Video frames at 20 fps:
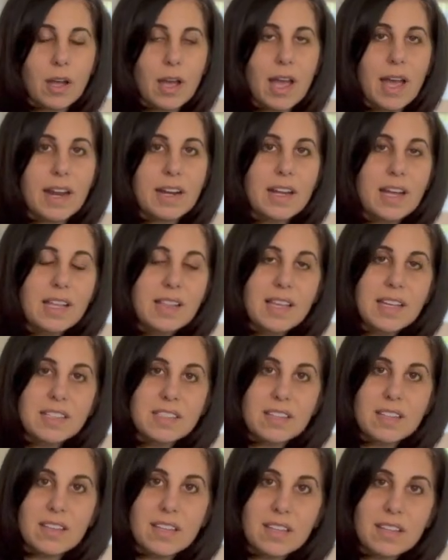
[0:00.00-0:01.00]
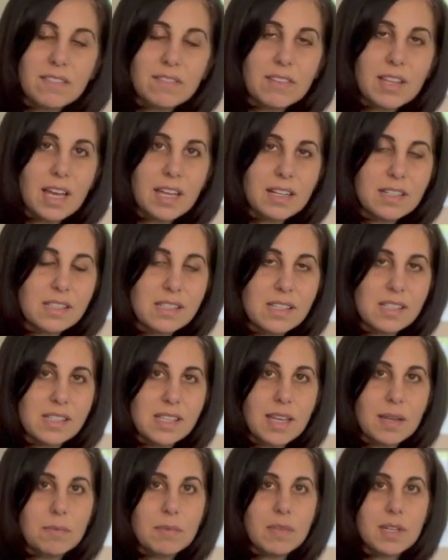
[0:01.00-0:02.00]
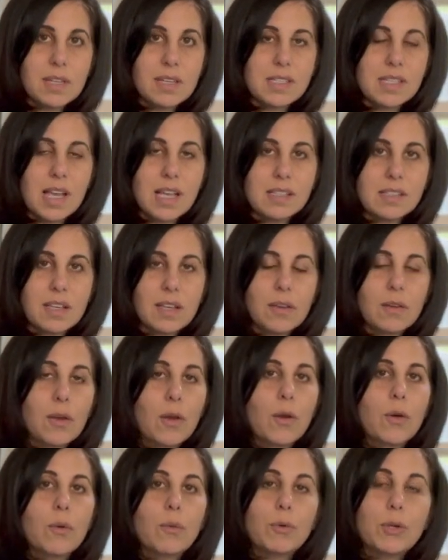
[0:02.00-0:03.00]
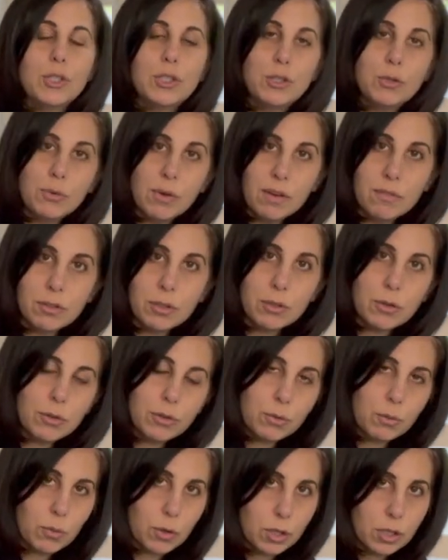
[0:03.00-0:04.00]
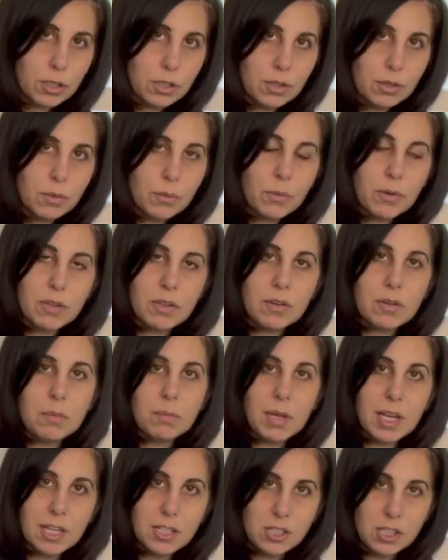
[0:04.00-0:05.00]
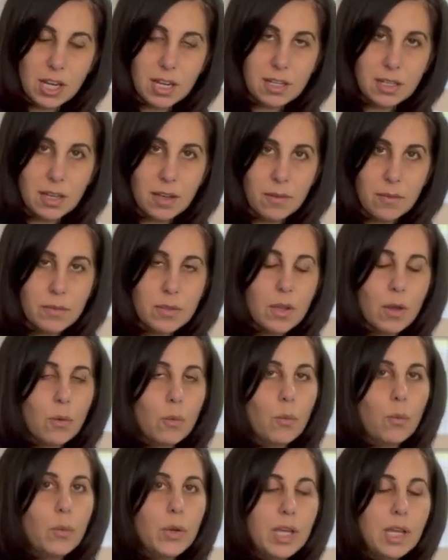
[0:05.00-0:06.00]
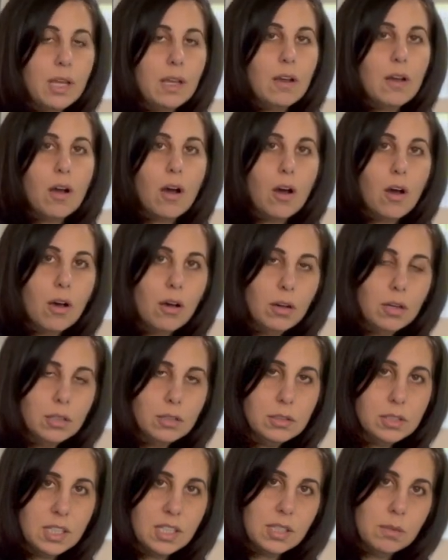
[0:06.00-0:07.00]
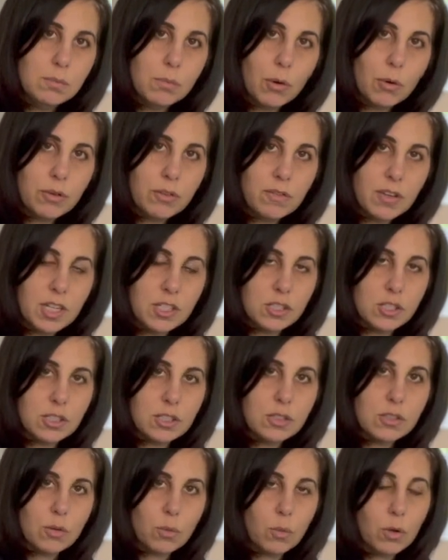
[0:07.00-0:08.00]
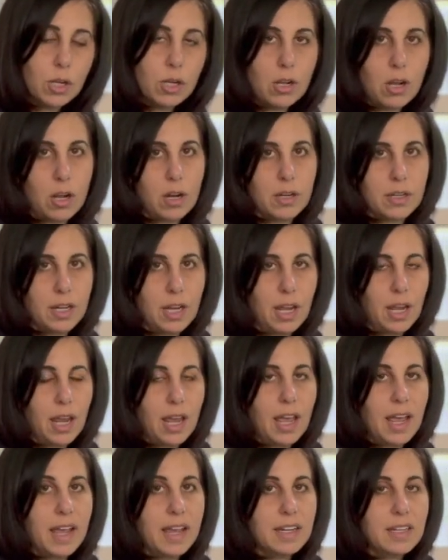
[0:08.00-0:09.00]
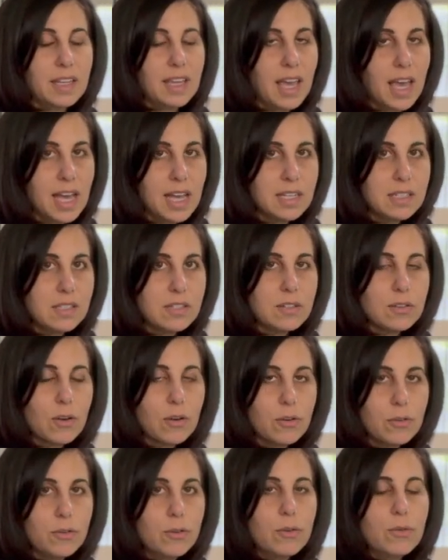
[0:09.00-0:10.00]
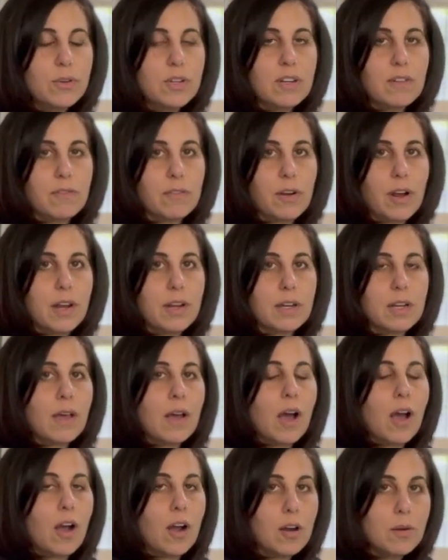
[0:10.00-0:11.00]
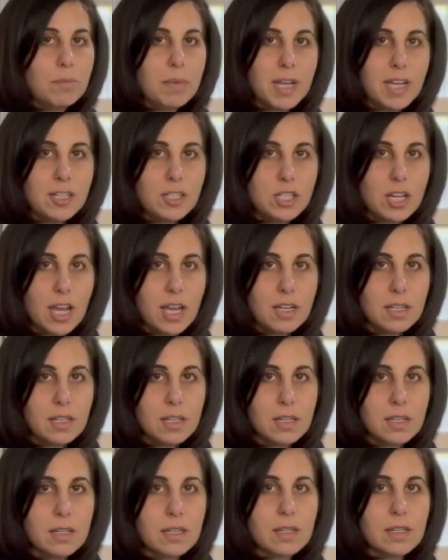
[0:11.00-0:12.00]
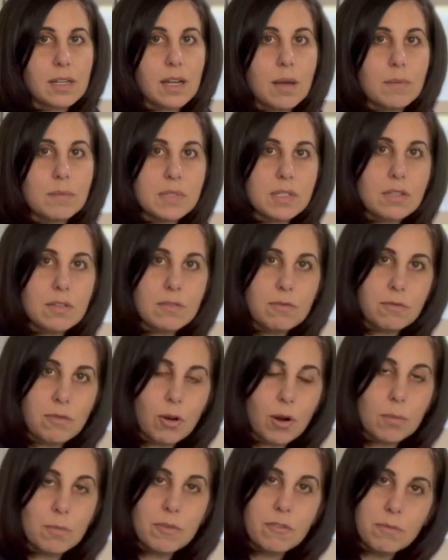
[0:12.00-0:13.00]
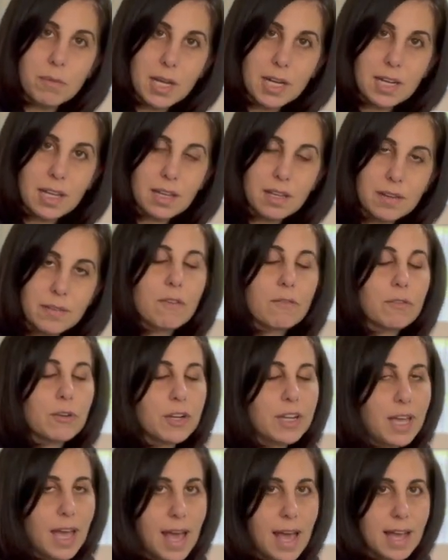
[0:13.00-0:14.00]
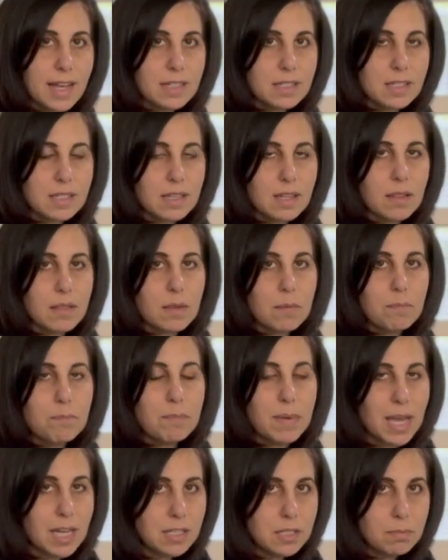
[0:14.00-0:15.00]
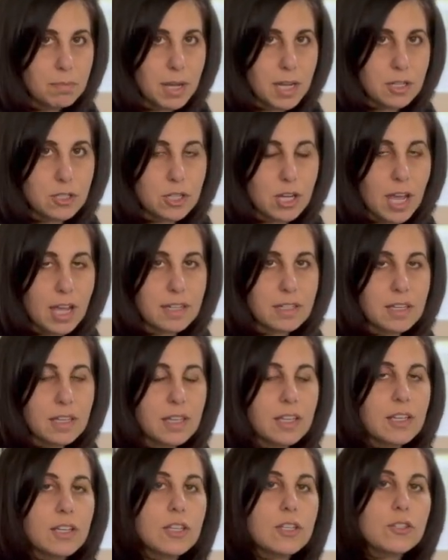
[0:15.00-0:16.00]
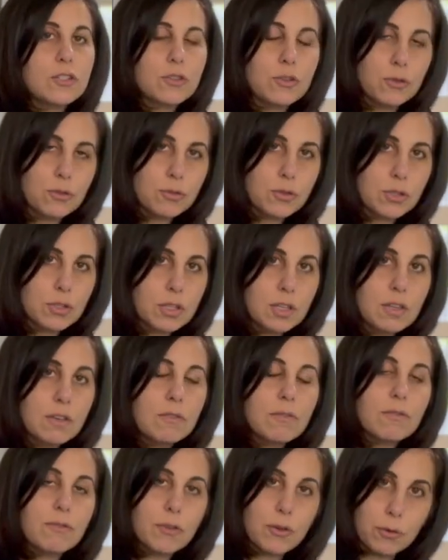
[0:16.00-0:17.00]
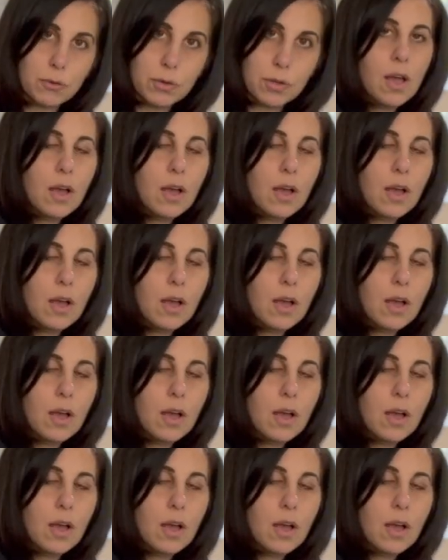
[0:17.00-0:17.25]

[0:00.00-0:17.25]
And I like to think of that as the same thing as asking, would you ever go to work without a paycheck? We all need motivation to work hard, and cats are no different. Our paycheck comes in the form of money. For cats, the best paycheck is usually food.